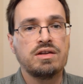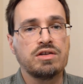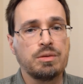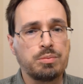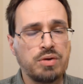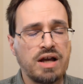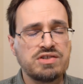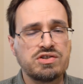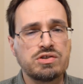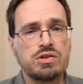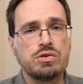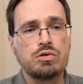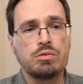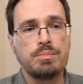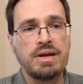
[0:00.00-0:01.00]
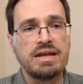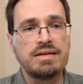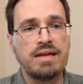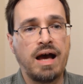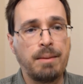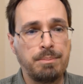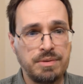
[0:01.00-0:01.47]
the prosecutor may
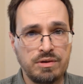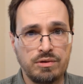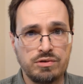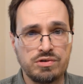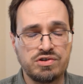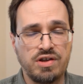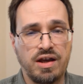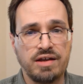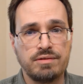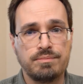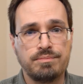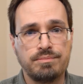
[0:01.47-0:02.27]
not be on your side.